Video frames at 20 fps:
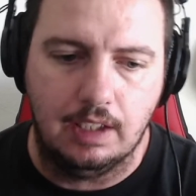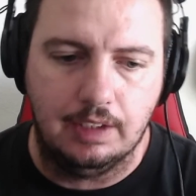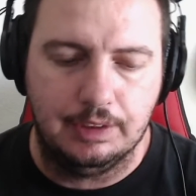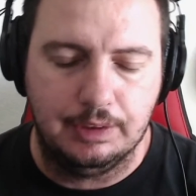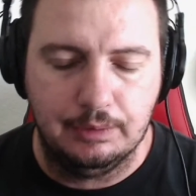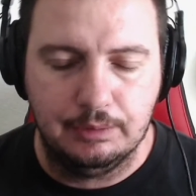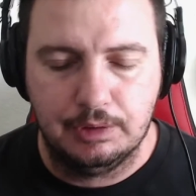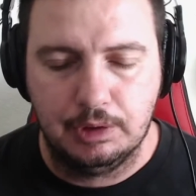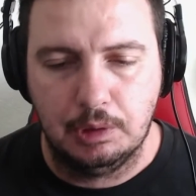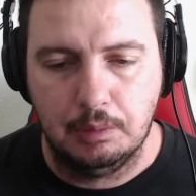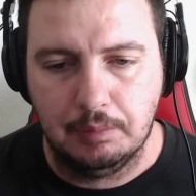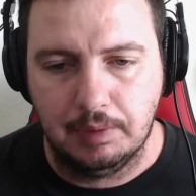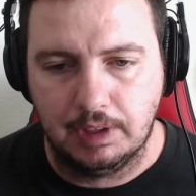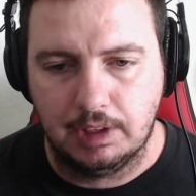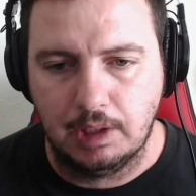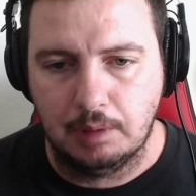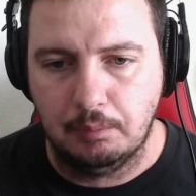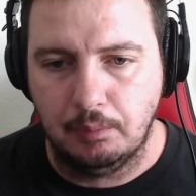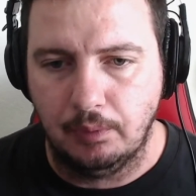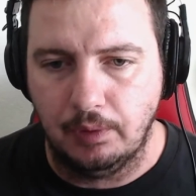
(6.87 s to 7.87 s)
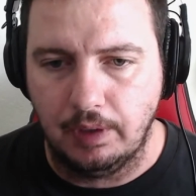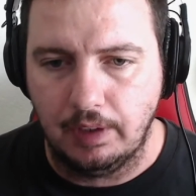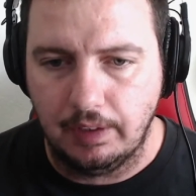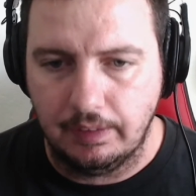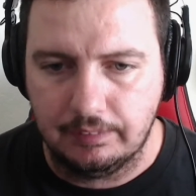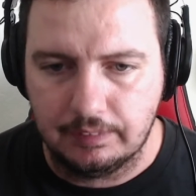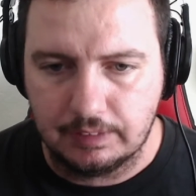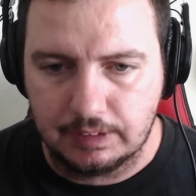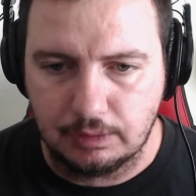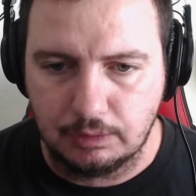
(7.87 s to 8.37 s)
YouTube, and a couple
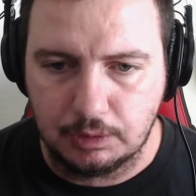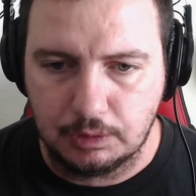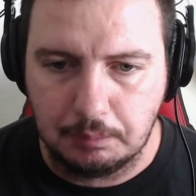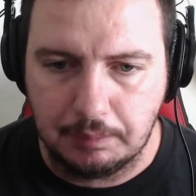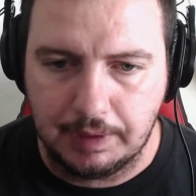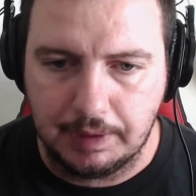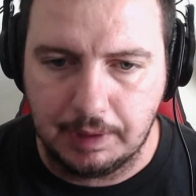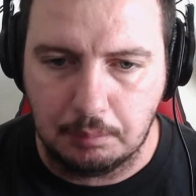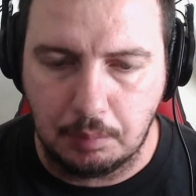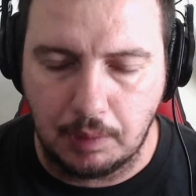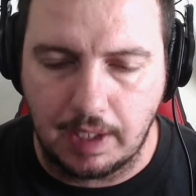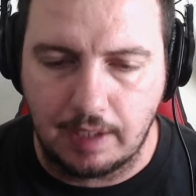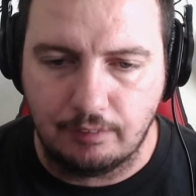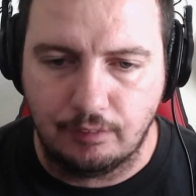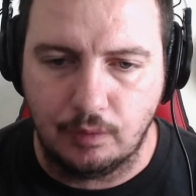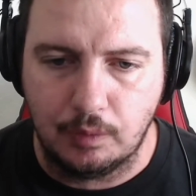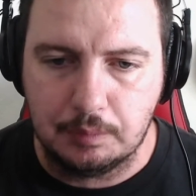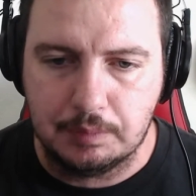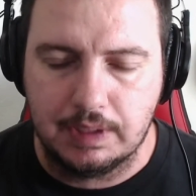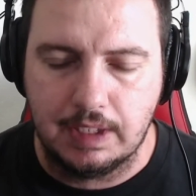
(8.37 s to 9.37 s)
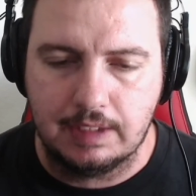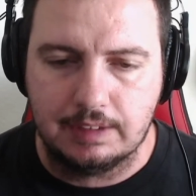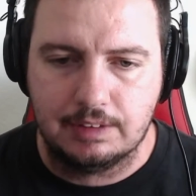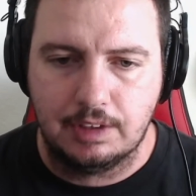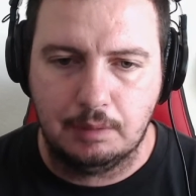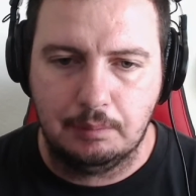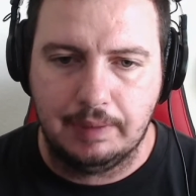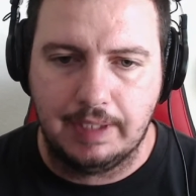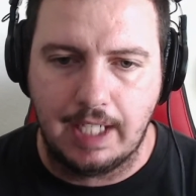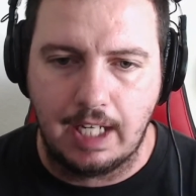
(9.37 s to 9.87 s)
other social media platforms, and that's going
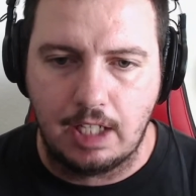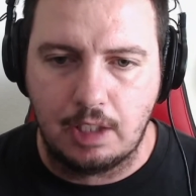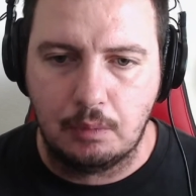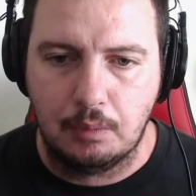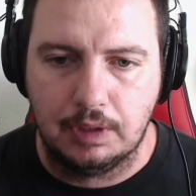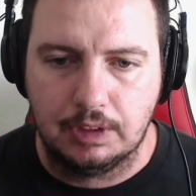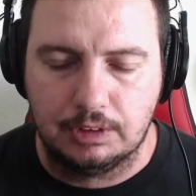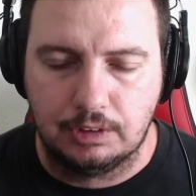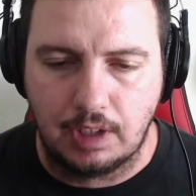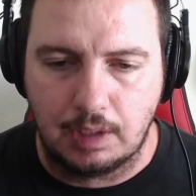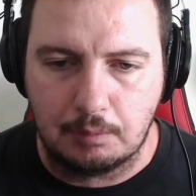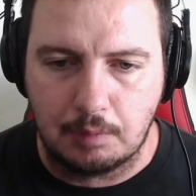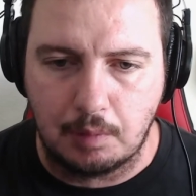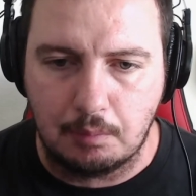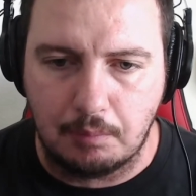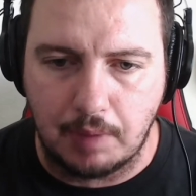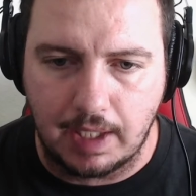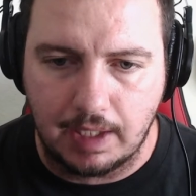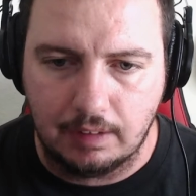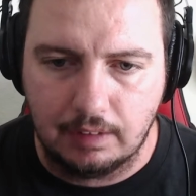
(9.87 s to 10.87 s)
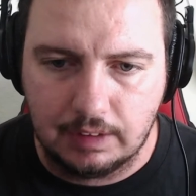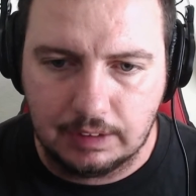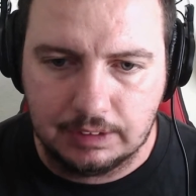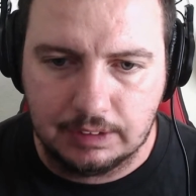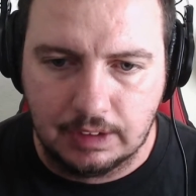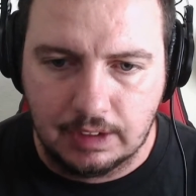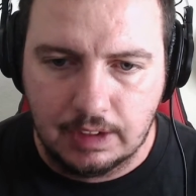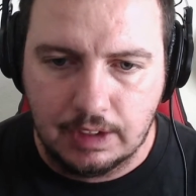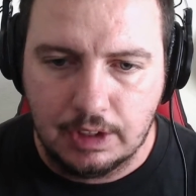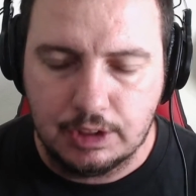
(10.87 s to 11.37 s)
to be, how do I track my mileage
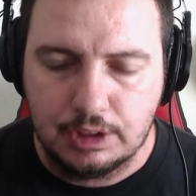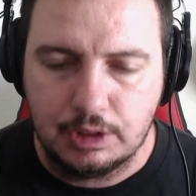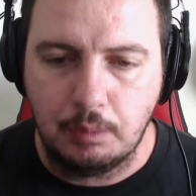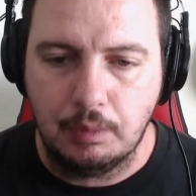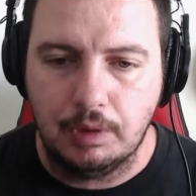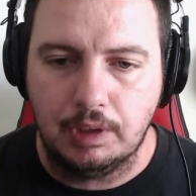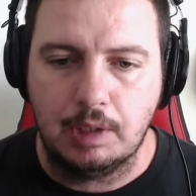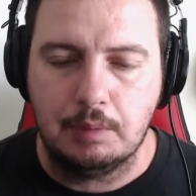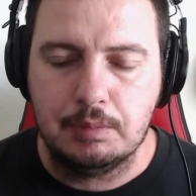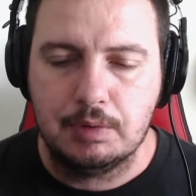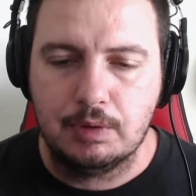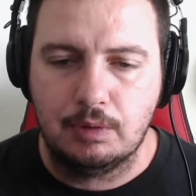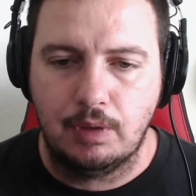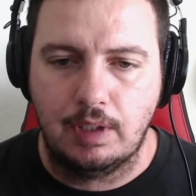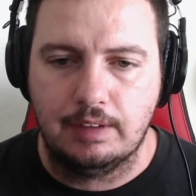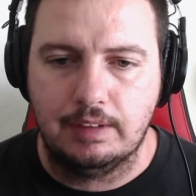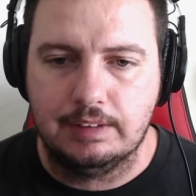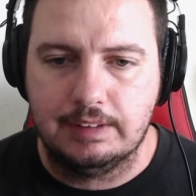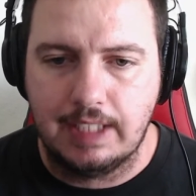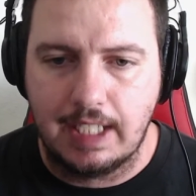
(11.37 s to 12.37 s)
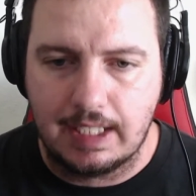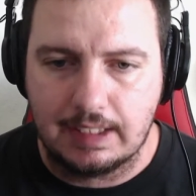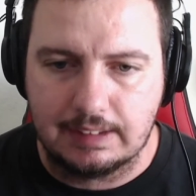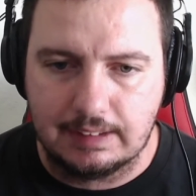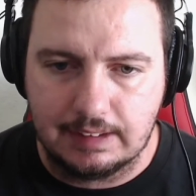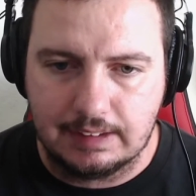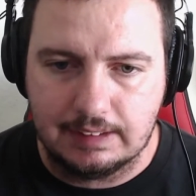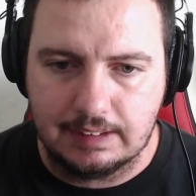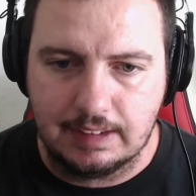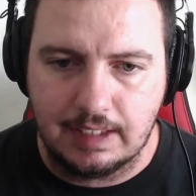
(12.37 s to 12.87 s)
so when it comes around to tax
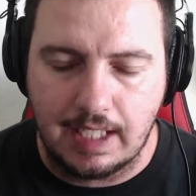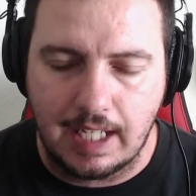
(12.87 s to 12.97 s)
season,